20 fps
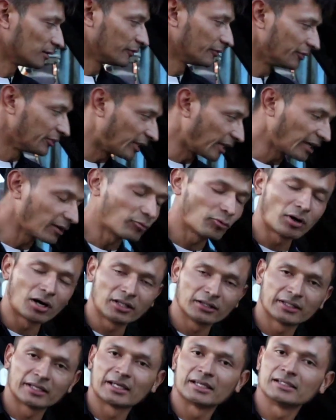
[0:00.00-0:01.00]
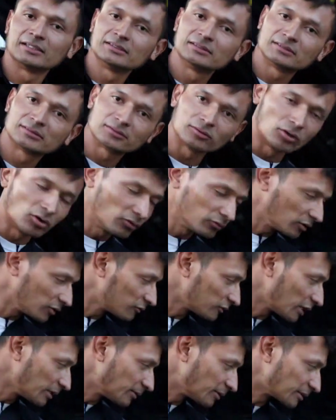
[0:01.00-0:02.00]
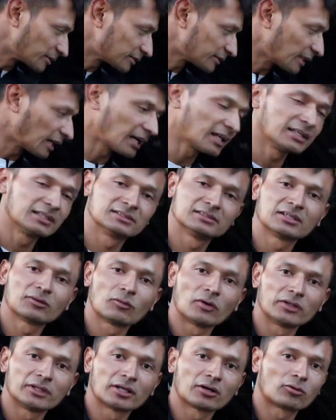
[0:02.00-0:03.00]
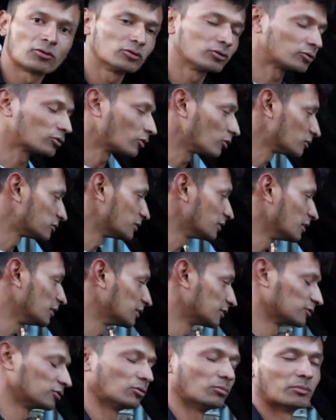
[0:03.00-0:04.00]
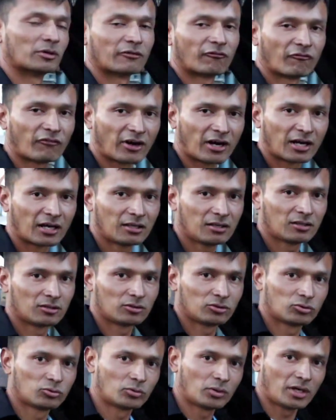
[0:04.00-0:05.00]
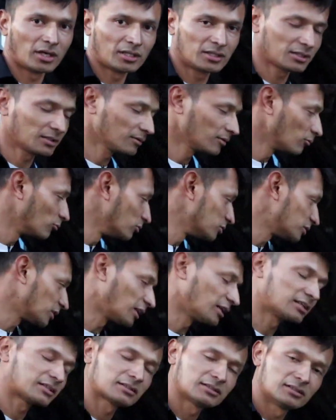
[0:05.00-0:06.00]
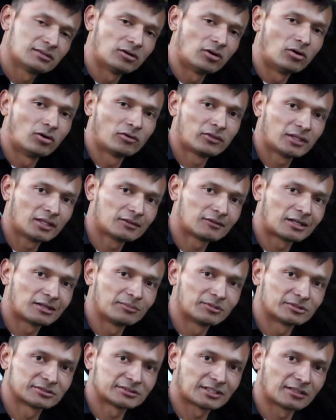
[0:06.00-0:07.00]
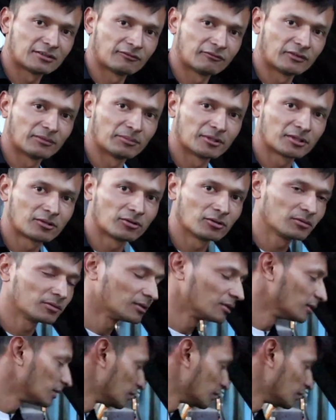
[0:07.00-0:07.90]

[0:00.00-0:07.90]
The one that is on the driver's side is the one that controls cylinder number 5 to 8, which are on the driver's side of the vehicle,